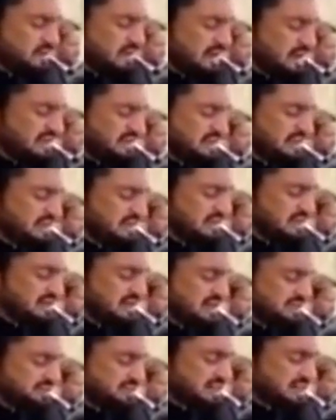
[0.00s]
other
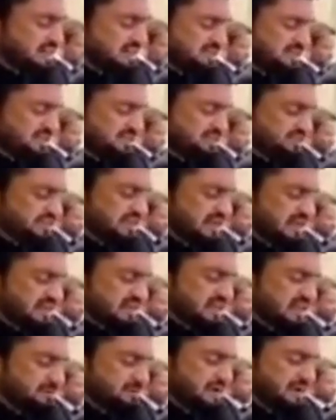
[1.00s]
nationalities, our
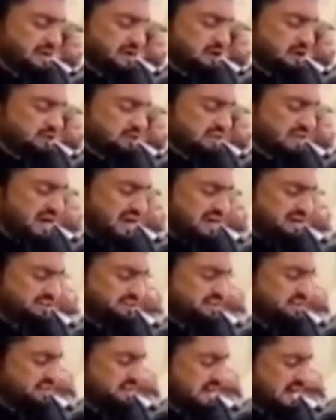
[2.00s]
government
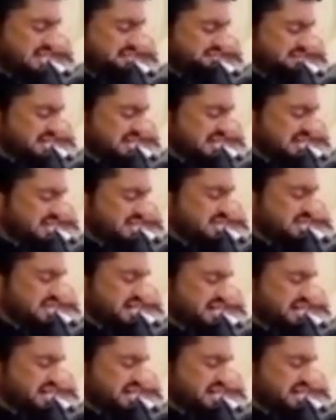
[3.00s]
authorized NADRA,